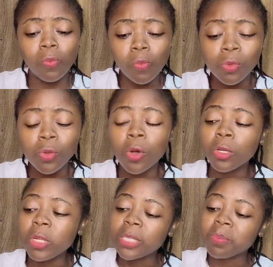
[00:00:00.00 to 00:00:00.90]
what
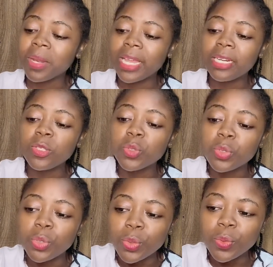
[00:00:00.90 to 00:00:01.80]
God is planning to
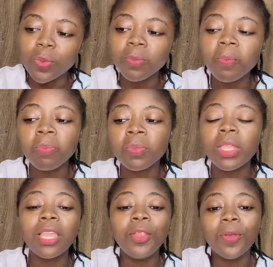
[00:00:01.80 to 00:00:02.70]
do
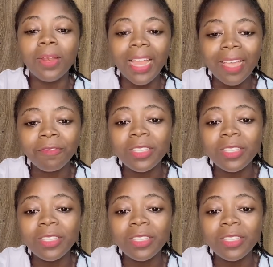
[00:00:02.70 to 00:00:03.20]
in your life